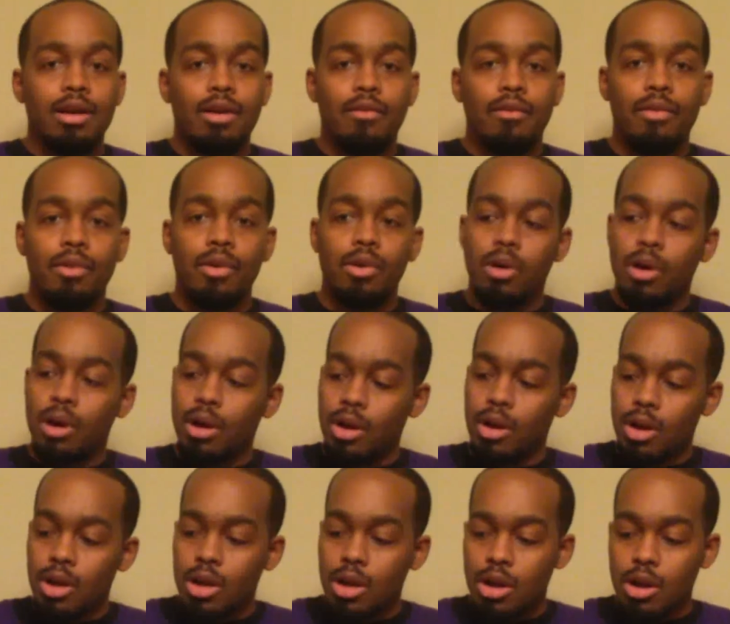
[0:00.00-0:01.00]
for
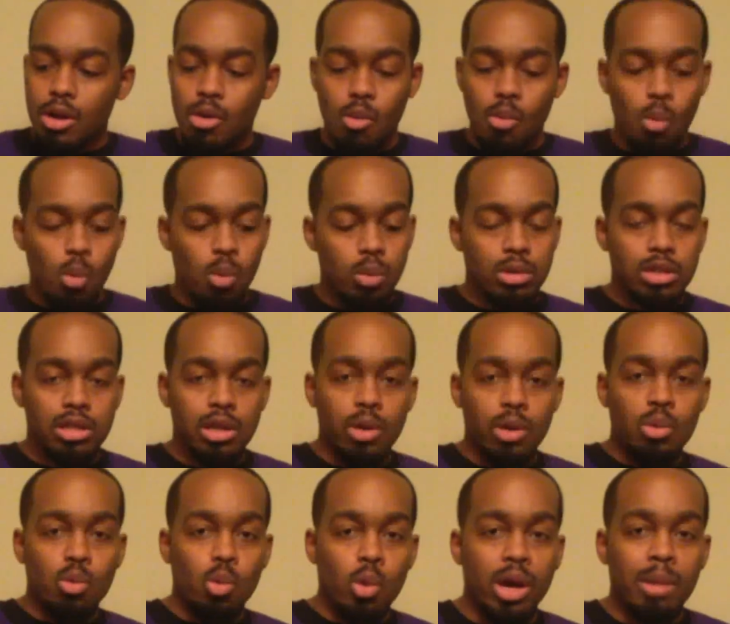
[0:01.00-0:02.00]

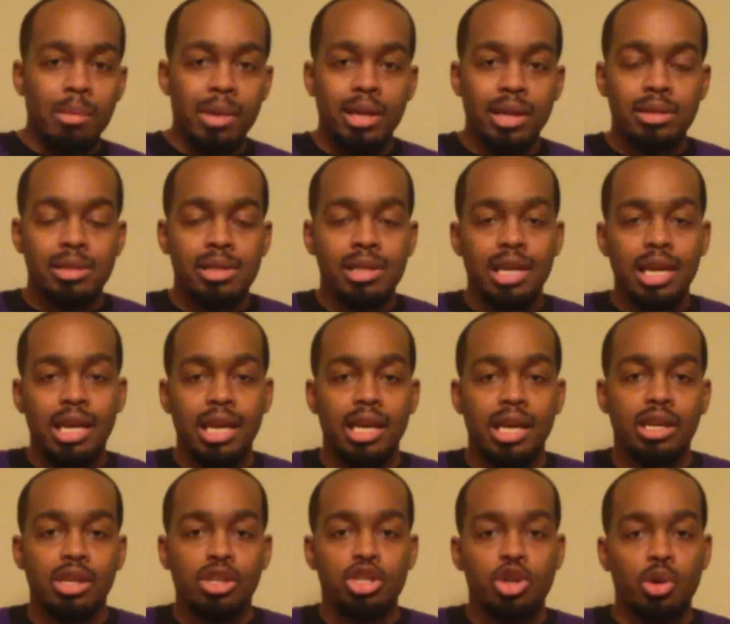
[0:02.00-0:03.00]
certain women to get
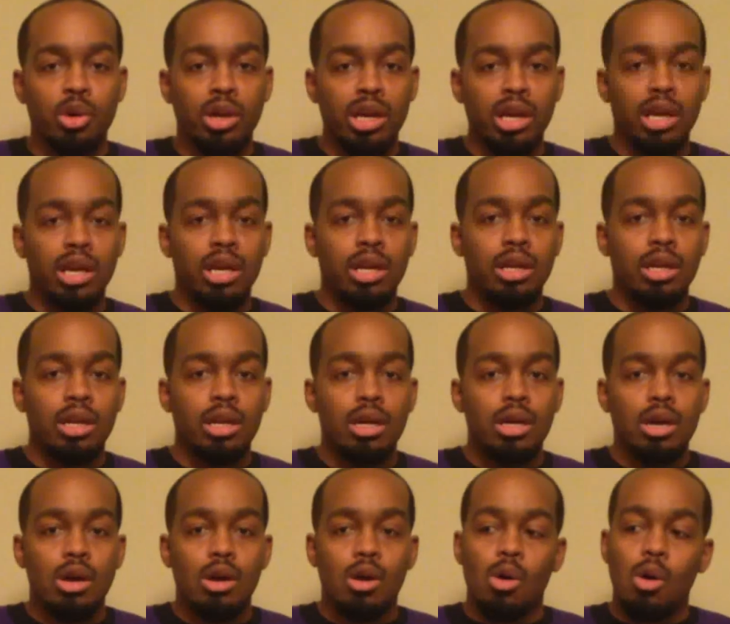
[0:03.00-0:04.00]
in a trend,
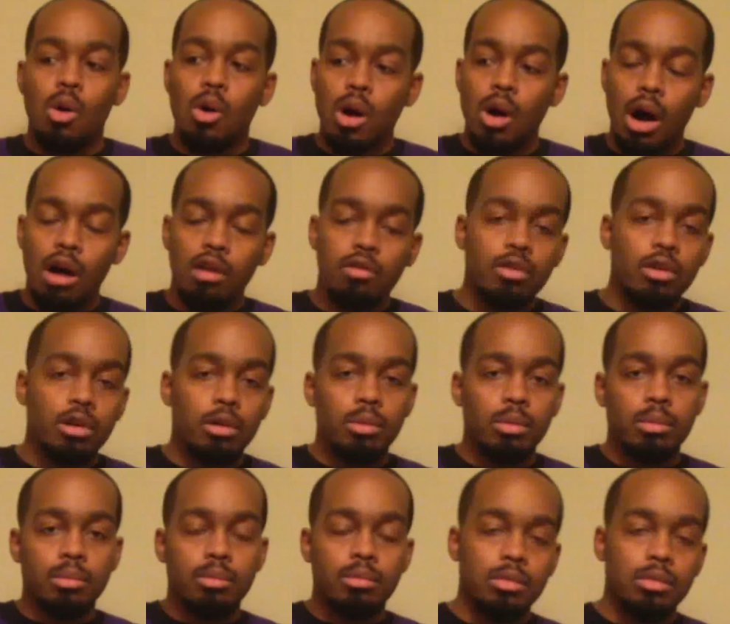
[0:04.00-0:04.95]
or over,